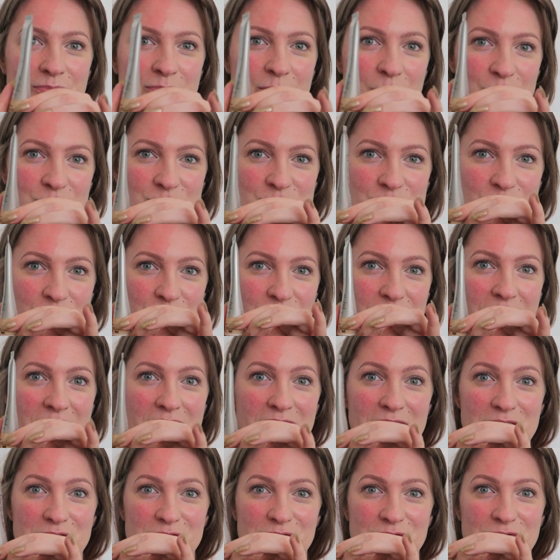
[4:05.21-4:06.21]
bottle that
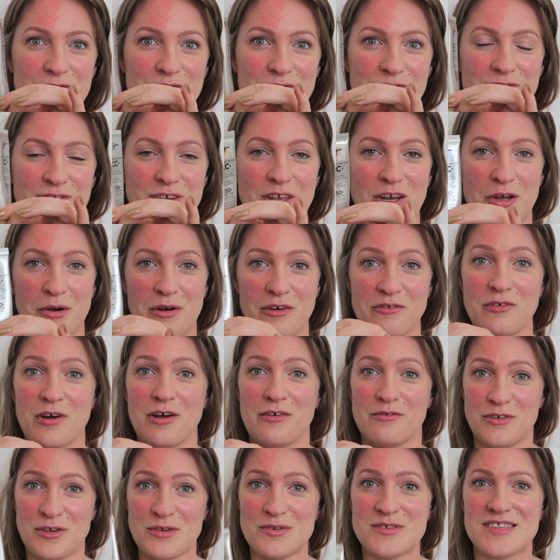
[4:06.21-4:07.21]

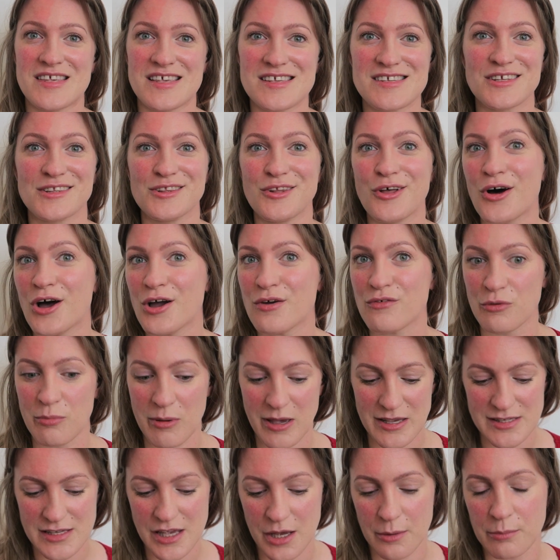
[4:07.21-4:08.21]
I've used this a lot over the
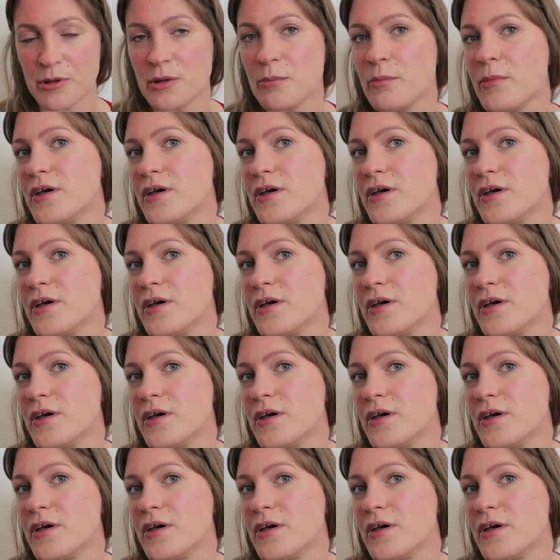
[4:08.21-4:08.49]
past couple